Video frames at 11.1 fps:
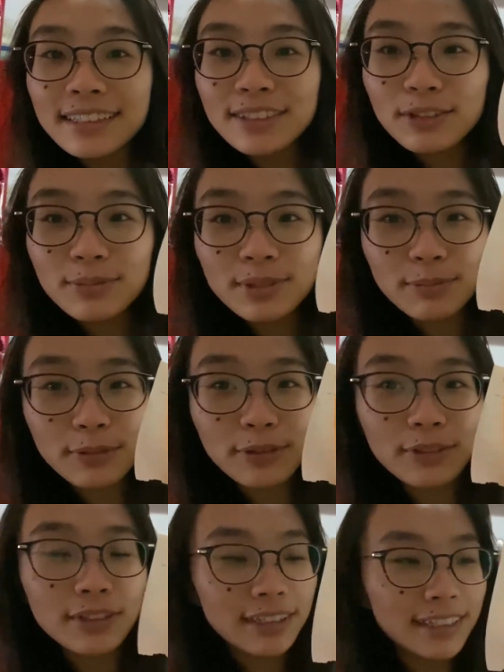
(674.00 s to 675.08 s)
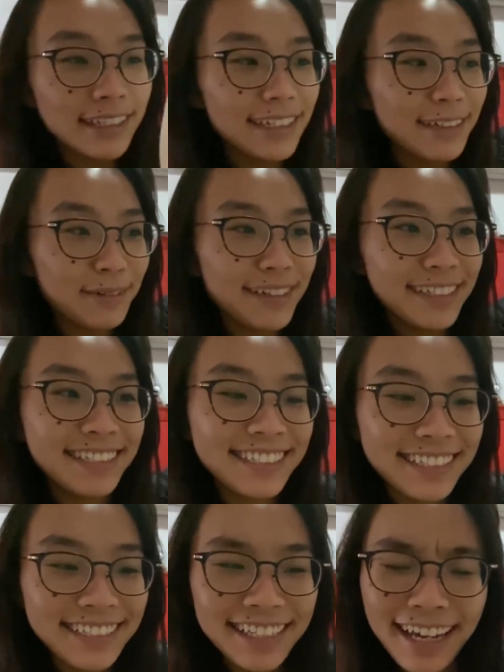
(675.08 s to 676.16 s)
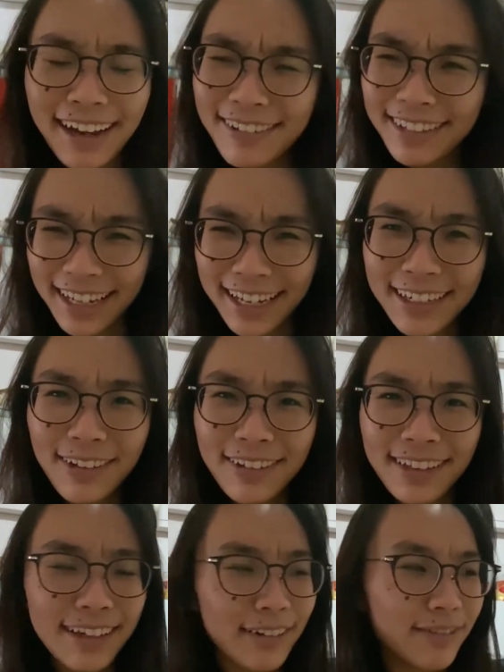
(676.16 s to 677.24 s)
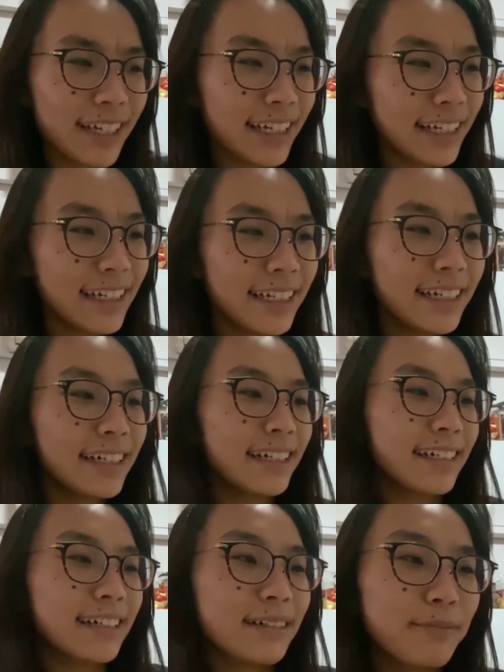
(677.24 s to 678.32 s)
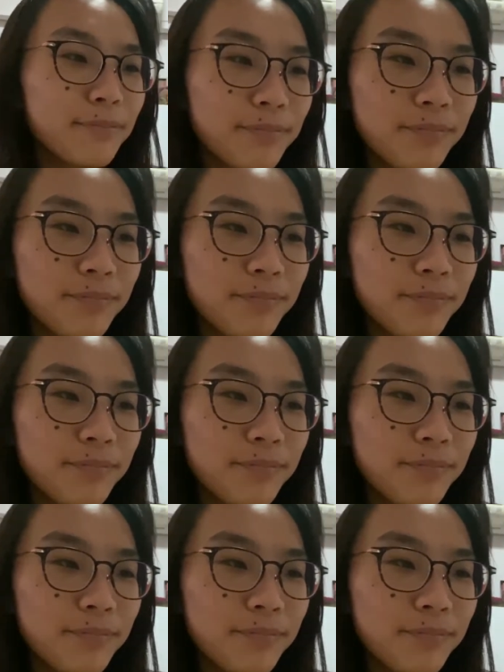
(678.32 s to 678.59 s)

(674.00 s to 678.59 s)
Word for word: Soup spoon. Rich. How did I not think of that? Um,